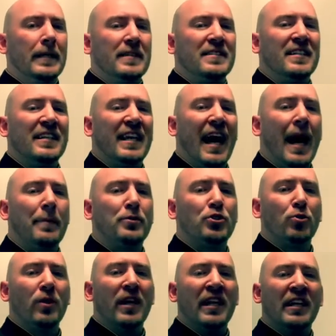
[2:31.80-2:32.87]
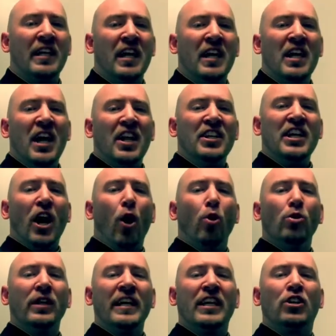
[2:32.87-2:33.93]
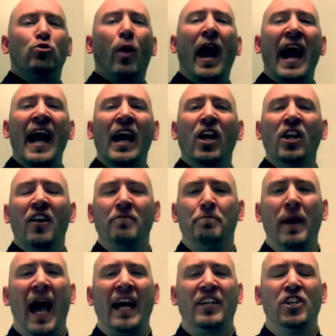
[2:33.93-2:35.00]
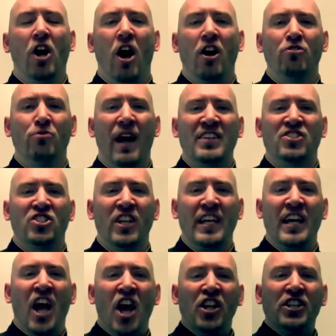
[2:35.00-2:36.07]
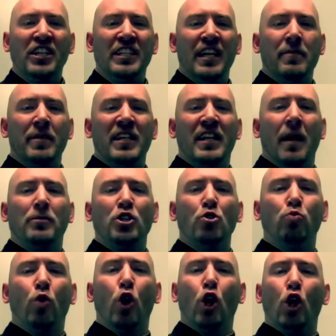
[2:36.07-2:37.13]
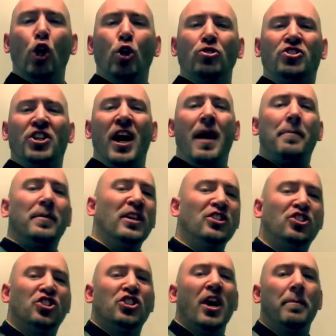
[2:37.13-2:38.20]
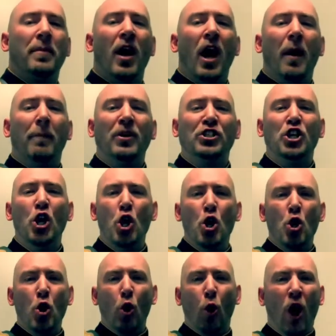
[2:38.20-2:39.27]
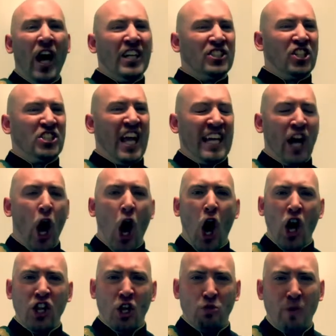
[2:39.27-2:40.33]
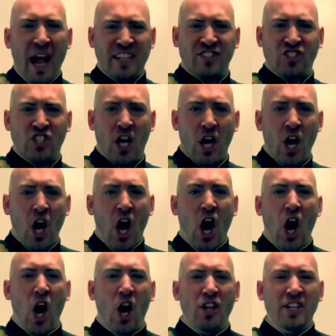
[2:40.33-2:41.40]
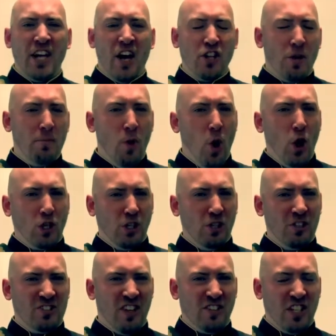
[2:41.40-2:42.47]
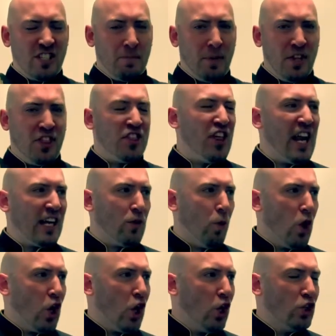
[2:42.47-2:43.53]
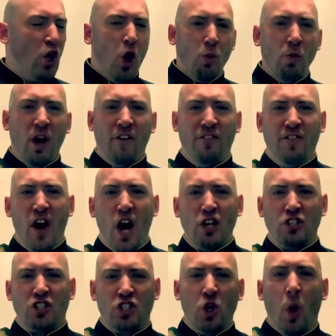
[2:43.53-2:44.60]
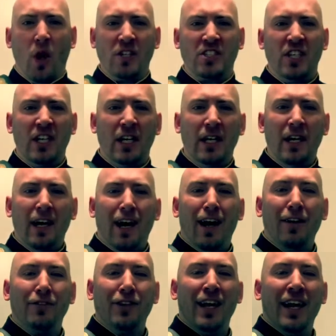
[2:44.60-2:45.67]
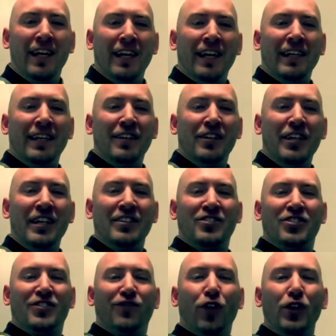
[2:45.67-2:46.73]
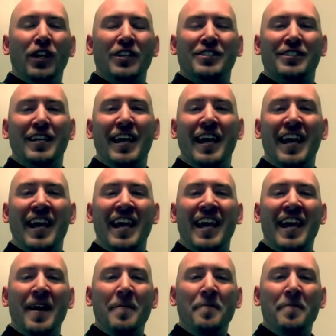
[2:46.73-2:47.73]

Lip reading: to capturing the holy grail of backyard wrestling, the DBW World Championship. But you, just like all the rest, all the other mortals of this pathetic world, will fall short of getting this. For you see,